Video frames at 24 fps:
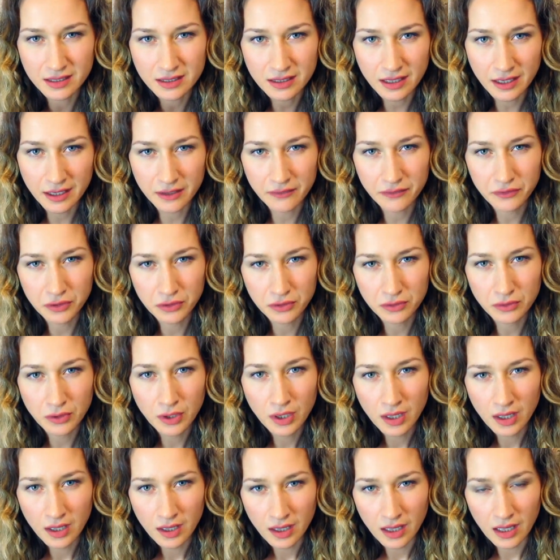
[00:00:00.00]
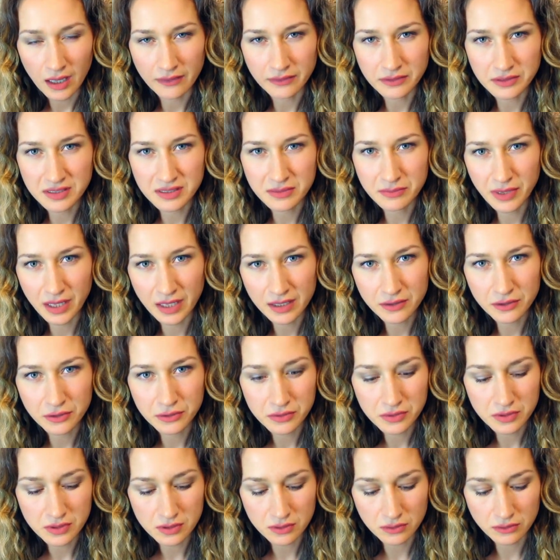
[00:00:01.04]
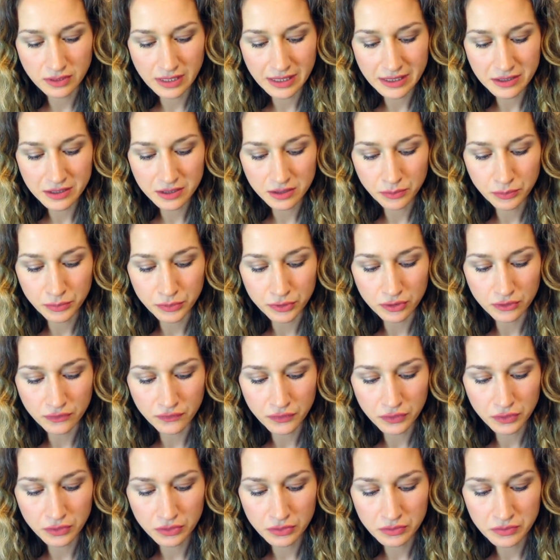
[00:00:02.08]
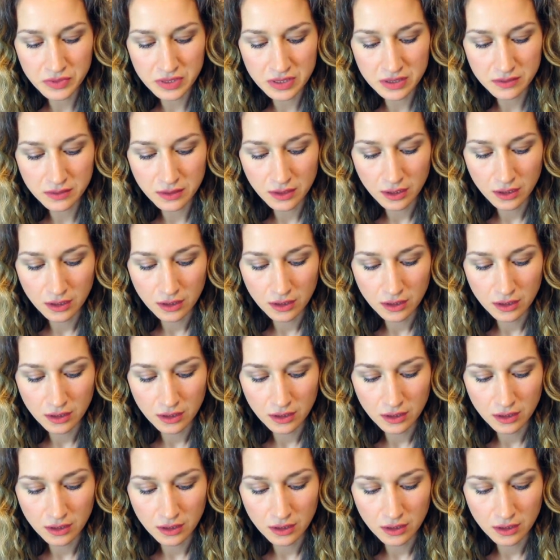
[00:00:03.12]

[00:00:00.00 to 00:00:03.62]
Like if you ever smell those oriental perfumes